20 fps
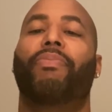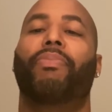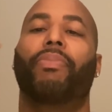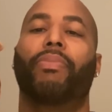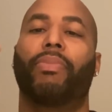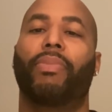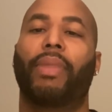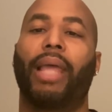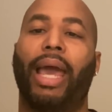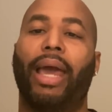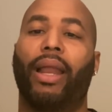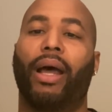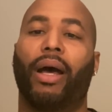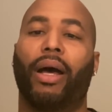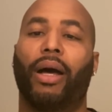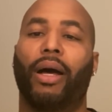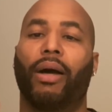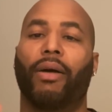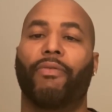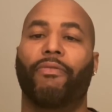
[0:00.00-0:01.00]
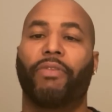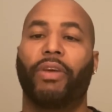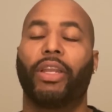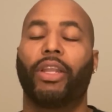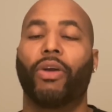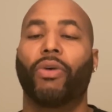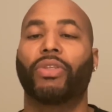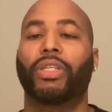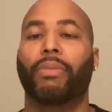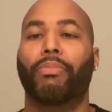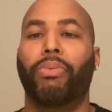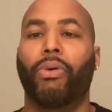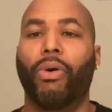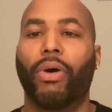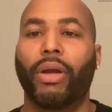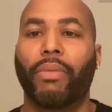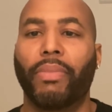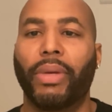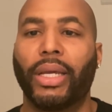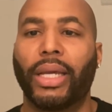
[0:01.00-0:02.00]
that video is
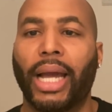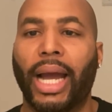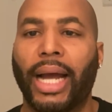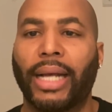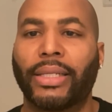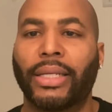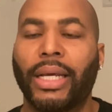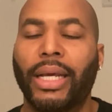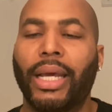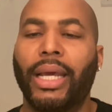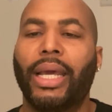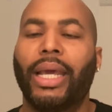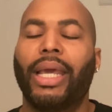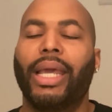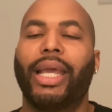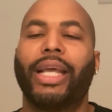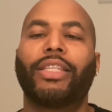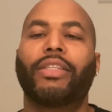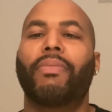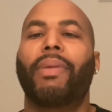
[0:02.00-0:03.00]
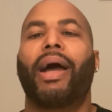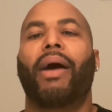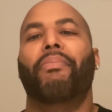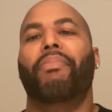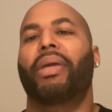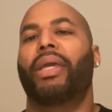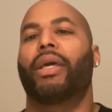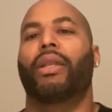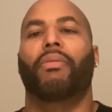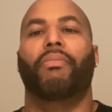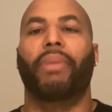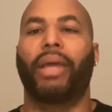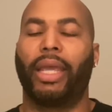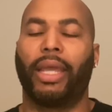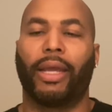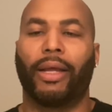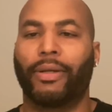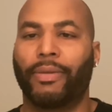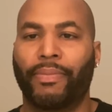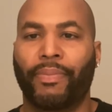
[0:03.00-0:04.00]
important to me, guys, it's about being a
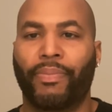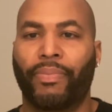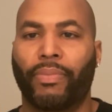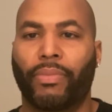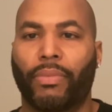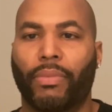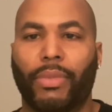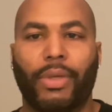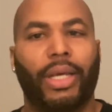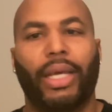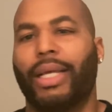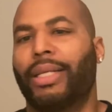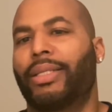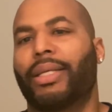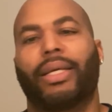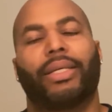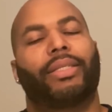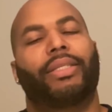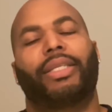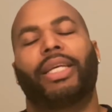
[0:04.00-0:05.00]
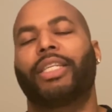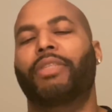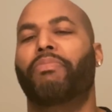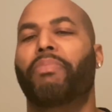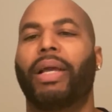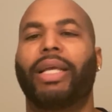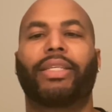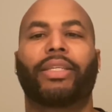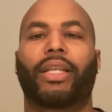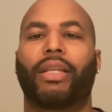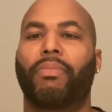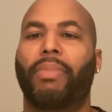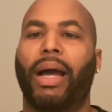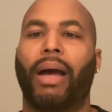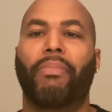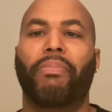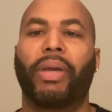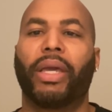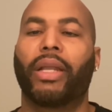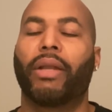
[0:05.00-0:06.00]
man. It's just basically
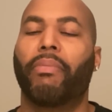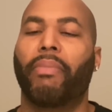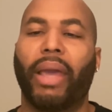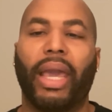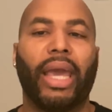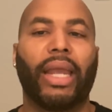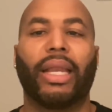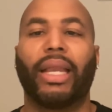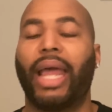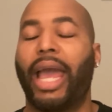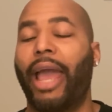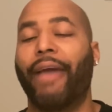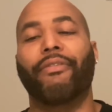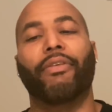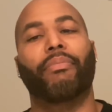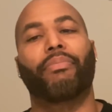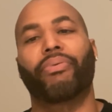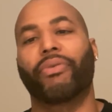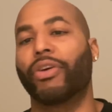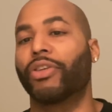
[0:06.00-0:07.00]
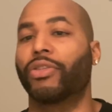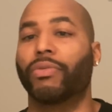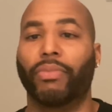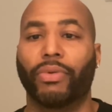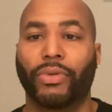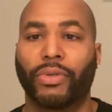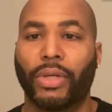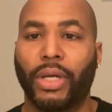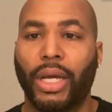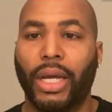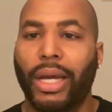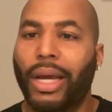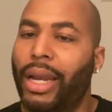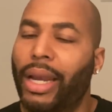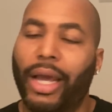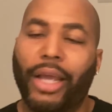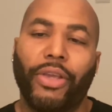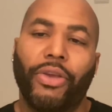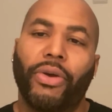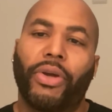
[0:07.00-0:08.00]
about being a man and having principles.
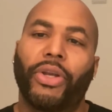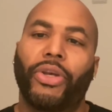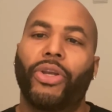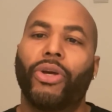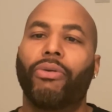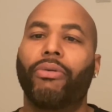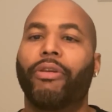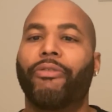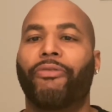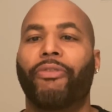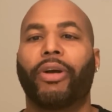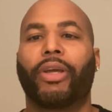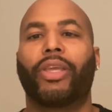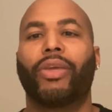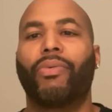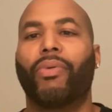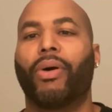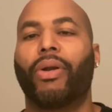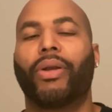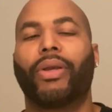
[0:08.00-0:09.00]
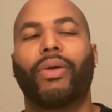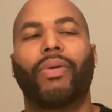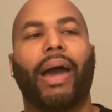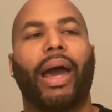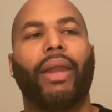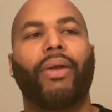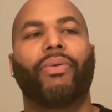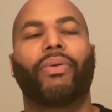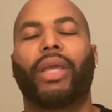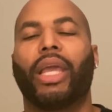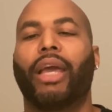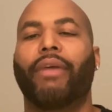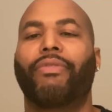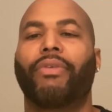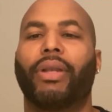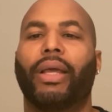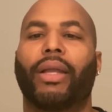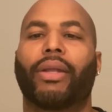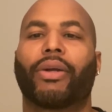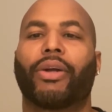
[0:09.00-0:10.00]
Now, you can do the fuck you want to do. I don't care if you
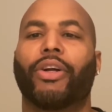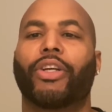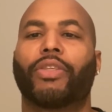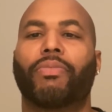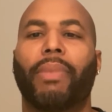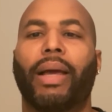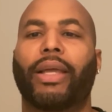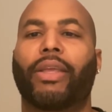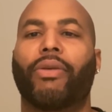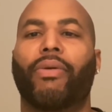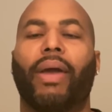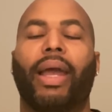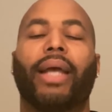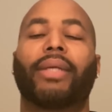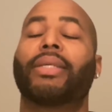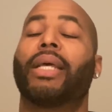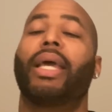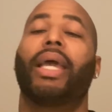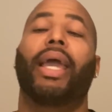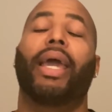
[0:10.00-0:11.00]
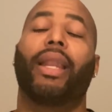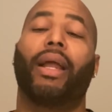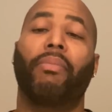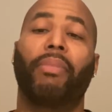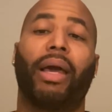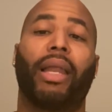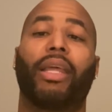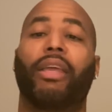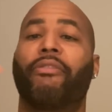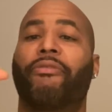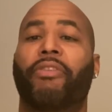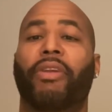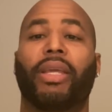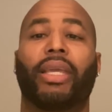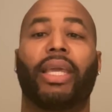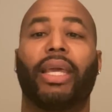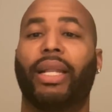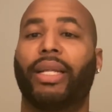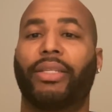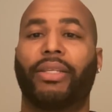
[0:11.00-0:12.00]
let a girl smack your ass. And I'm not even finna
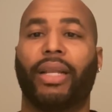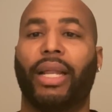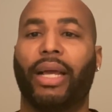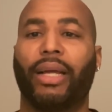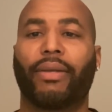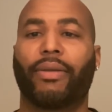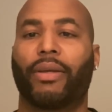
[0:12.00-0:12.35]
get into that